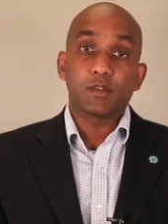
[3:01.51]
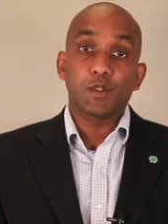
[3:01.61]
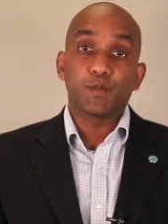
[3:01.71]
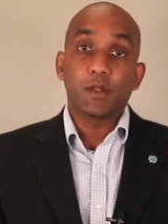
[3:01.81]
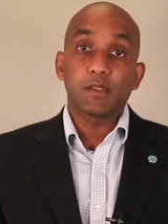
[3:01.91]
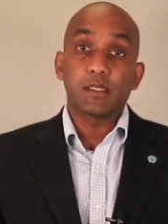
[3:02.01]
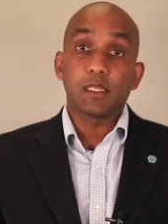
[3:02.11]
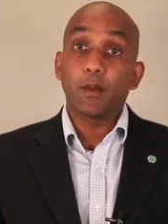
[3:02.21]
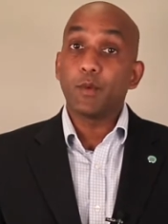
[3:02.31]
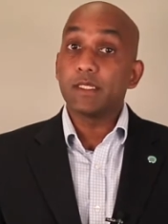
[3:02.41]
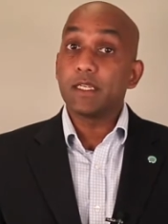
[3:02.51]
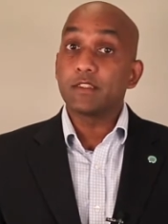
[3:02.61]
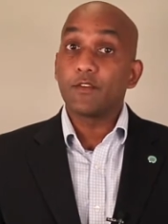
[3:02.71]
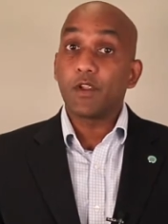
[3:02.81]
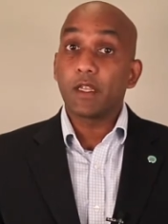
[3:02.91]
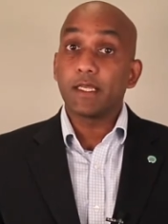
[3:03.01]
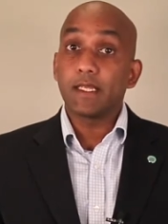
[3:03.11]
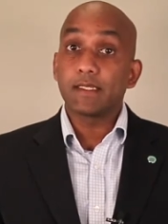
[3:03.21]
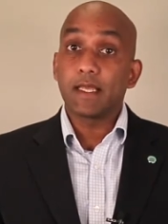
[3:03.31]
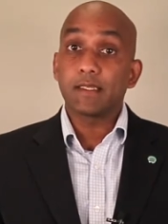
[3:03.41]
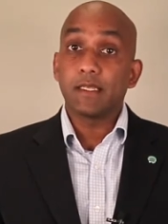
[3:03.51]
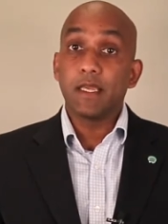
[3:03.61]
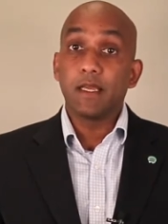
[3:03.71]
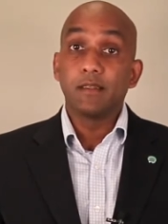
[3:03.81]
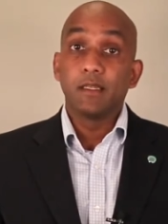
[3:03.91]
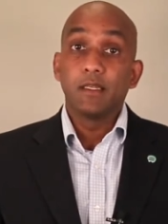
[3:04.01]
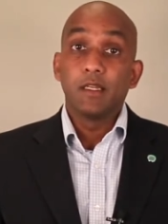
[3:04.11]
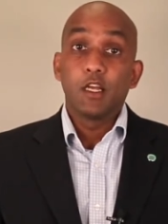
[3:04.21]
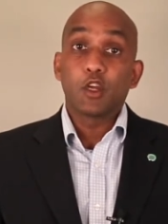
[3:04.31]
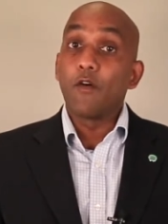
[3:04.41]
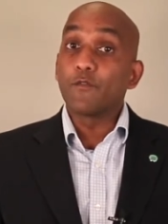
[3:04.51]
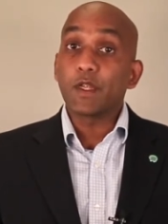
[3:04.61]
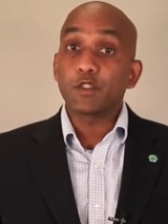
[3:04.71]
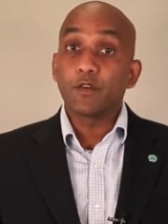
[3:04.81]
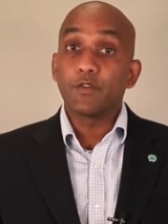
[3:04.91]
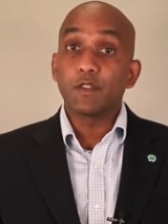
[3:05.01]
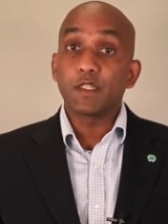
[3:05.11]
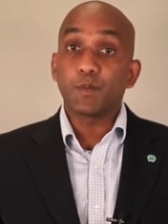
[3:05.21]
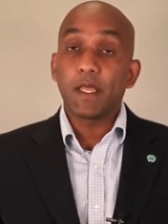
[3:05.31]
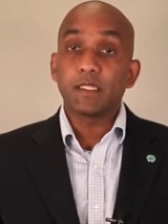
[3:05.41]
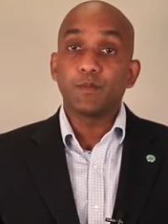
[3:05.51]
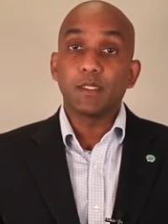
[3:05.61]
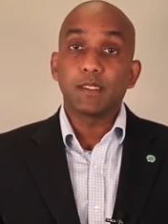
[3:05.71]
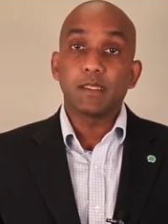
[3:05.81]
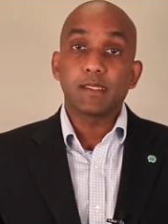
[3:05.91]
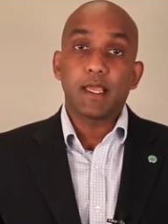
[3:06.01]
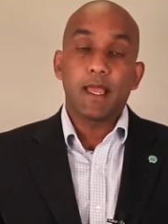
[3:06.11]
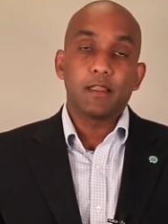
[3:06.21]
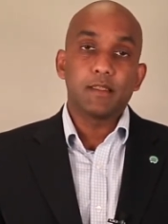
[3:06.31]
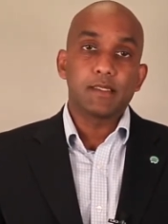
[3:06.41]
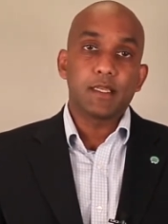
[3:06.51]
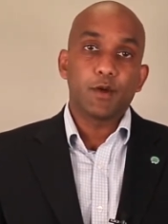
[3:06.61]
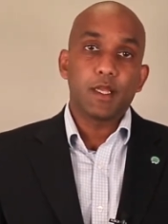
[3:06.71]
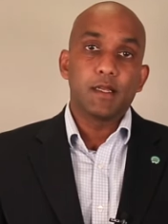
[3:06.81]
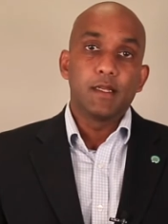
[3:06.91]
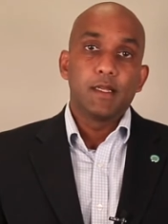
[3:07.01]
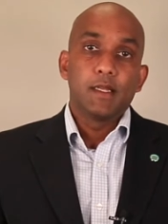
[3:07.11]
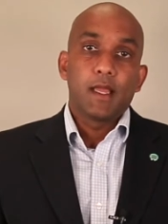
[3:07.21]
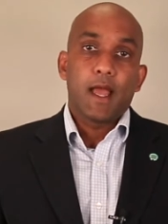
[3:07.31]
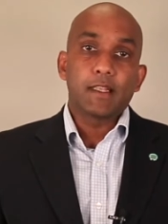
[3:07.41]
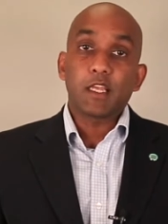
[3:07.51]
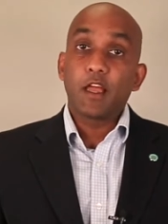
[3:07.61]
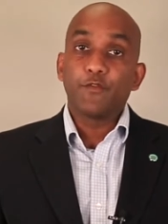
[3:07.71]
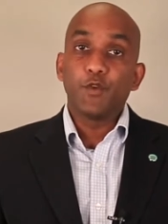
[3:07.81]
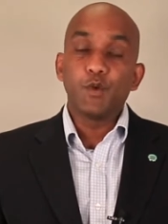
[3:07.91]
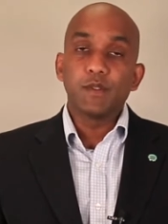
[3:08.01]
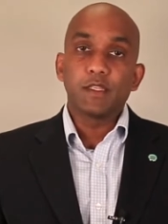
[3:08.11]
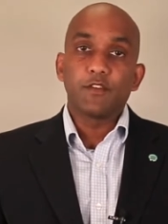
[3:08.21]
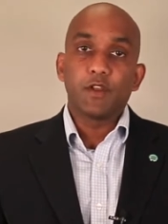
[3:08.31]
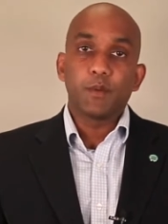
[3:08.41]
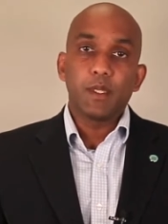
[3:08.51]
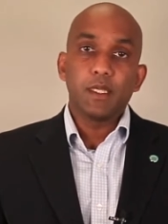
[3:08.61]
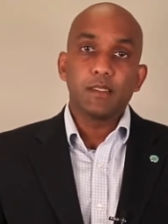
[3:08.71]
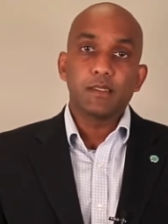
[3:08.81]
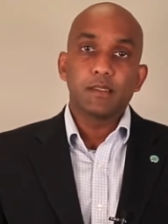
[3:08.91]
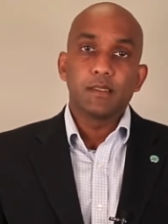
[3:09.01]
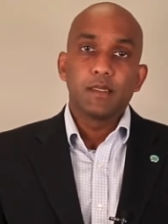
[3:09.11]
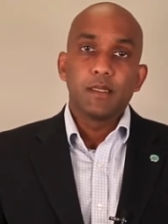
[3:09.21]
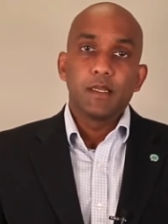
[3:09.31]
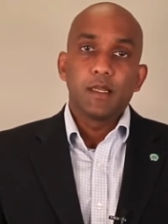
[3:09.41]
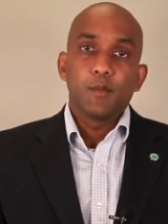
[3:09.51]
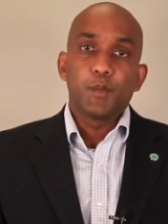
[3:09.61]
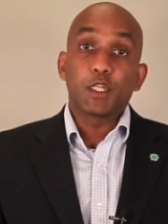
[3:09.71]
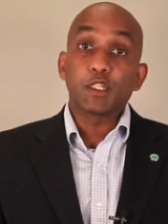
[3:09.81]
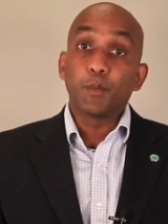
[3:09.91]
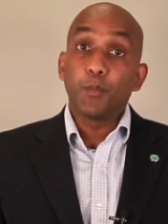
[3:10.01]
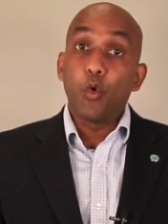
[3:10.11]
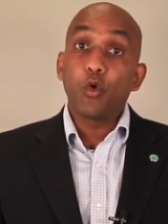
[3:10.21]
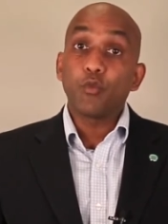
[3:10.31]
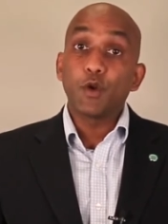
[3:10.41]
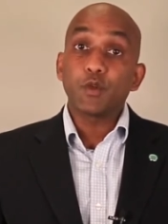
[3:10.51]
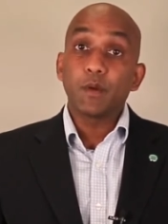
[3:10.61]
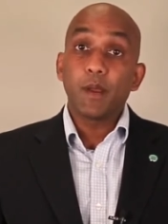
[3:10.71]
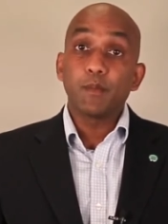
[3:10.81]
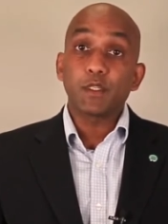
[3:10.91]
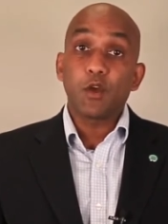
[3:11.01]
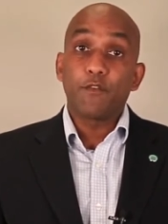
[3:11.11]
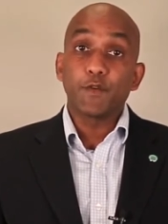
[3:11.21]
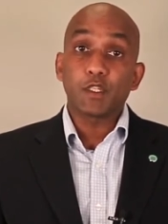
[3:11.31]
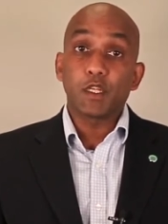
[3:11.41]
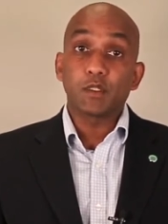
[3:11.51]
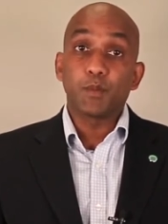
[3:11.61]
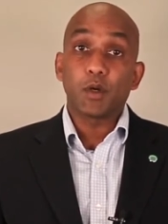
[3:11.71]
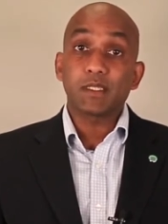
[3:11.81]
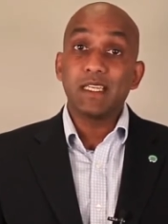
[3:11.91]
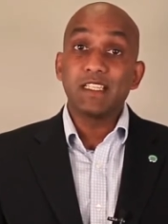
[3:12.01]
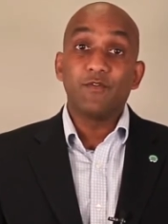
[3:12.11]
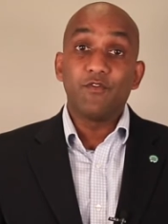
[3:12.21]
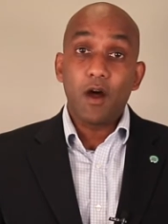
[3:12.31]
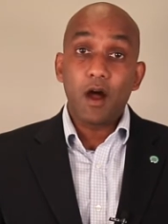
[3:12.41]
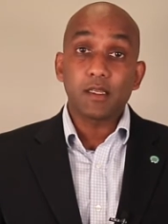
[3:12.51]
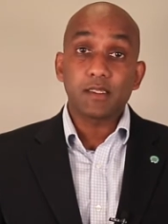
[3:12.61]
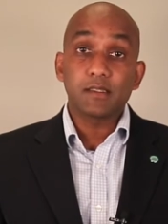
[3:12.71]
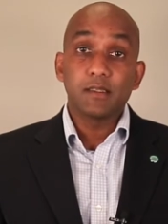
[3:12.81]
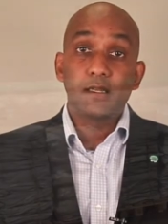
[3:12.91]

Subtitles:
responses like we did to flooding in Tanzania, conflict-driven displacement in the Sahel and Syria, and typhoons in the Philippines. But the support Rotary members offer ShelterBox is vast,